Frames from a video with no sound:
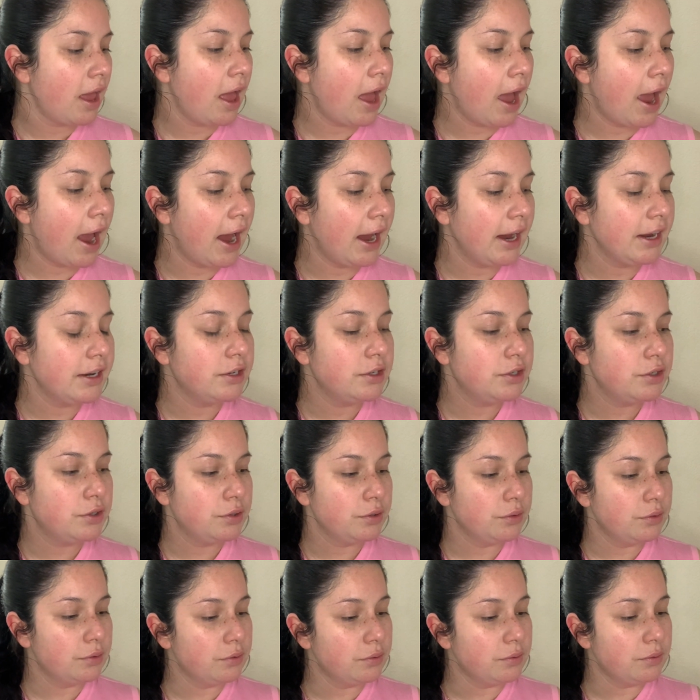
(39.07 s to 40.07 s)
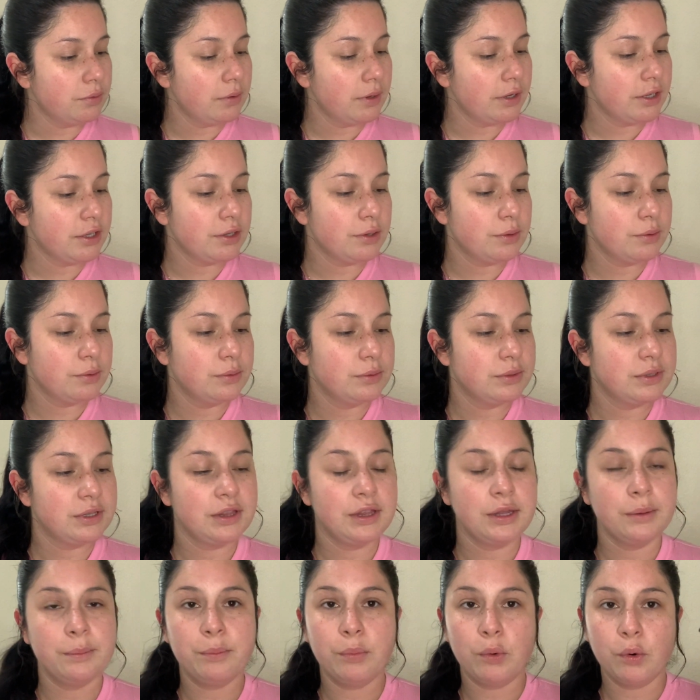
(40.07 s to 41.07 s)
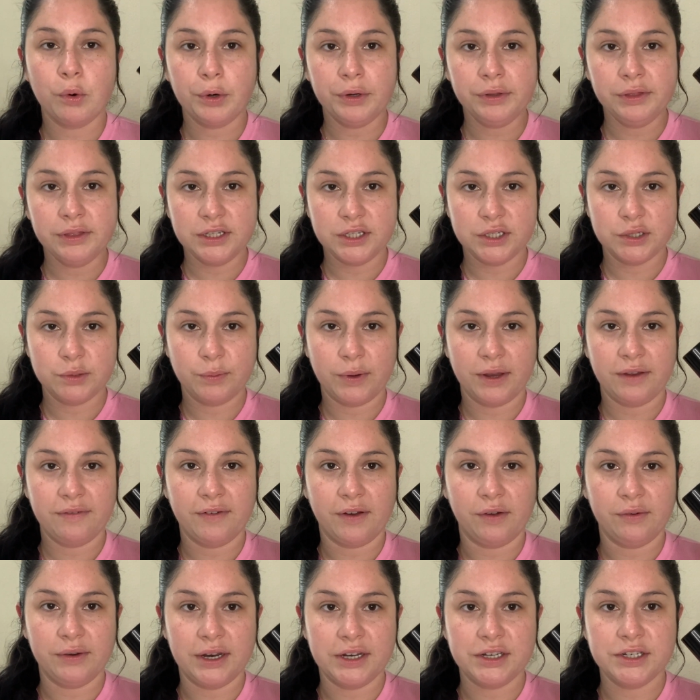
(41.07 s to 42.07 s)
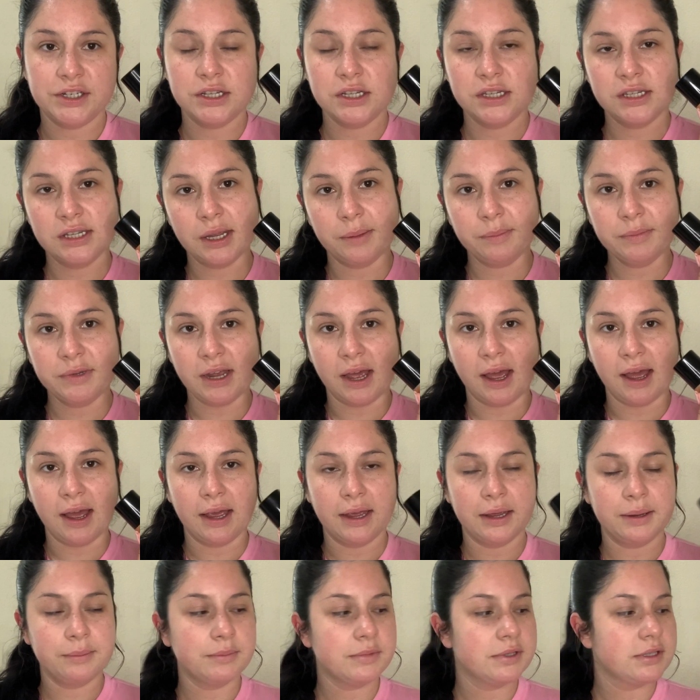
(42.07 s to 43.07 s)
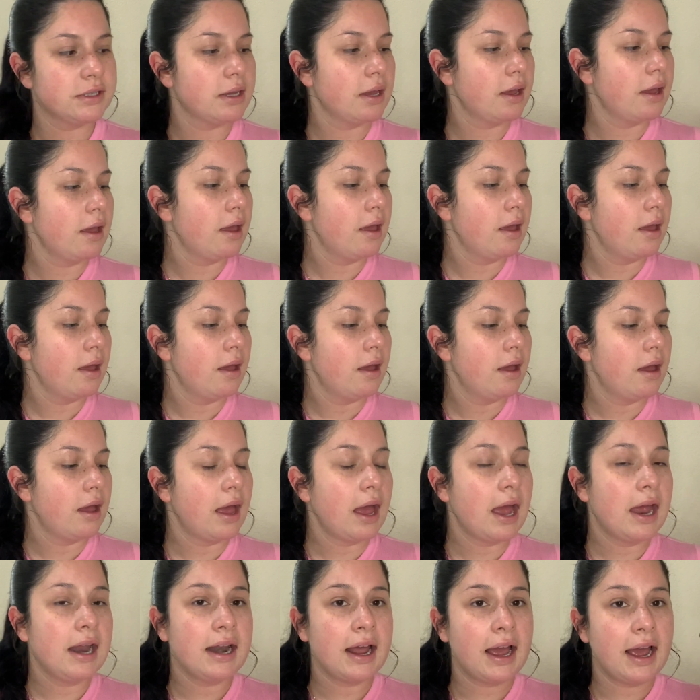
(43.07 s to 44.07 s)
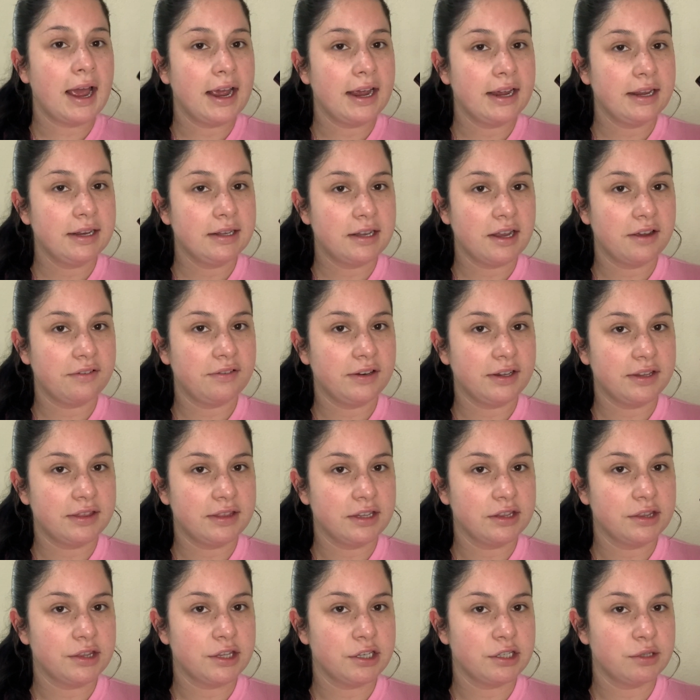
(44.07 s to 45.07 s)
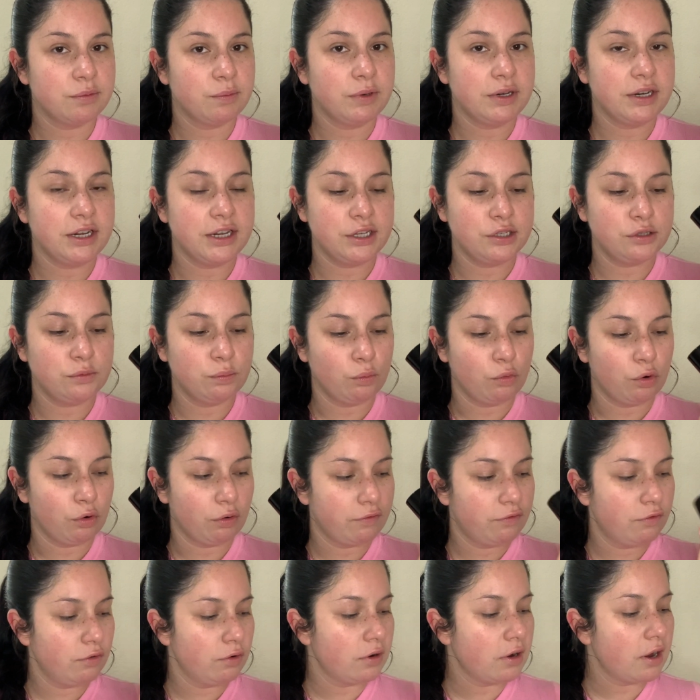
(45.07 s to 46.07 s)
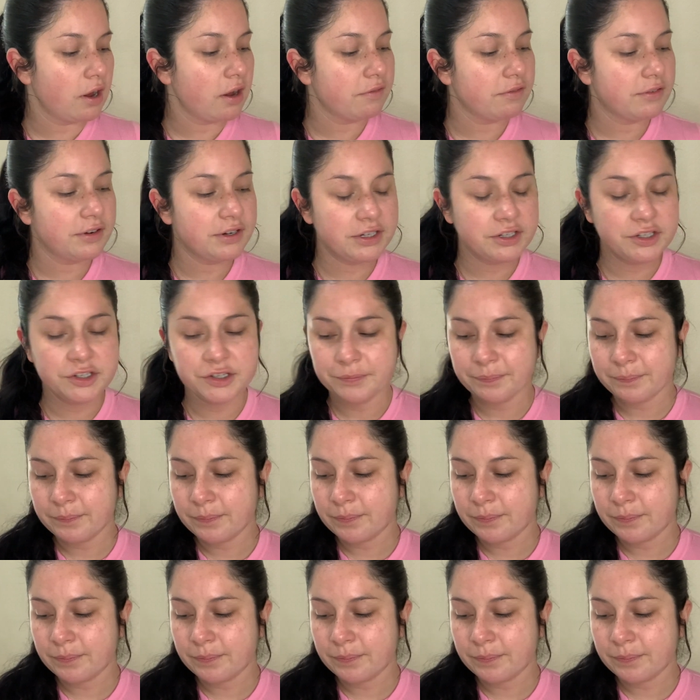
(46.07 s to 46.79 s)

I do use the Born This Way foundation sometimes, and I definitely think this one is more full coverage.